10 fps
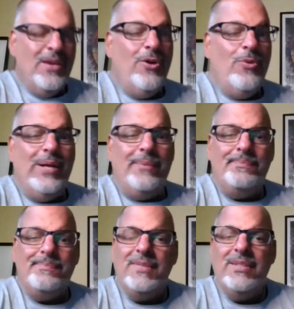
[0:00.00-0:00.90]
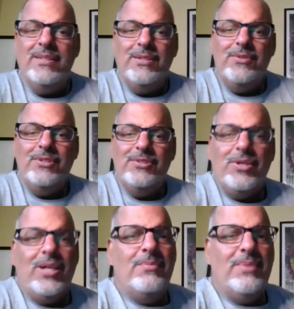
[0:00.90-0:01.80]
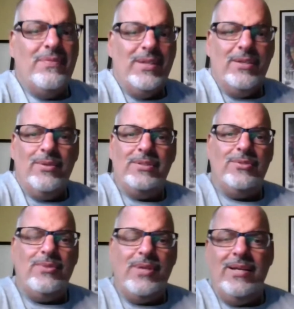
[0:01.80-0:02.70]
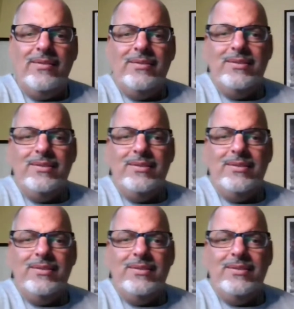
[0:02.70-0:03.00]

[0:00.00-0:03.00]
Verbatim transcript: Oh well, you know, you try and be funny once in a while,